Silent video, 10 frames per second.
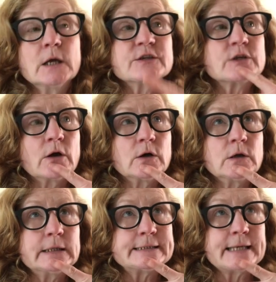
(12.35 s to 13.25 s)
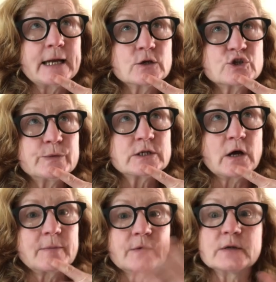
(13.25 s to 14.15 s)
So let's see, how shall we
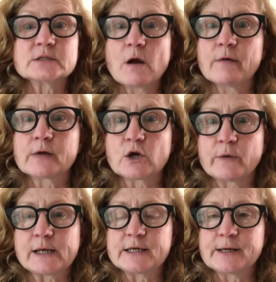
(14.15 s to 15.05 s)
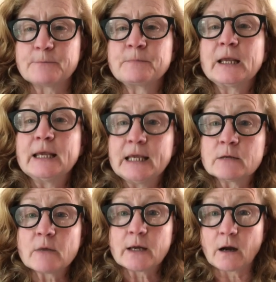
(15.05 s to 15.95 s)
talk about this? Oh, I've got a great idea.
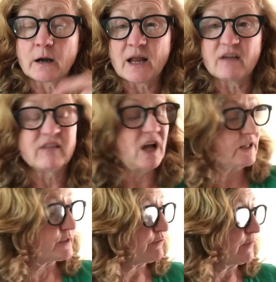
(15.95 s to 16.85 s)
In my garden I have lots of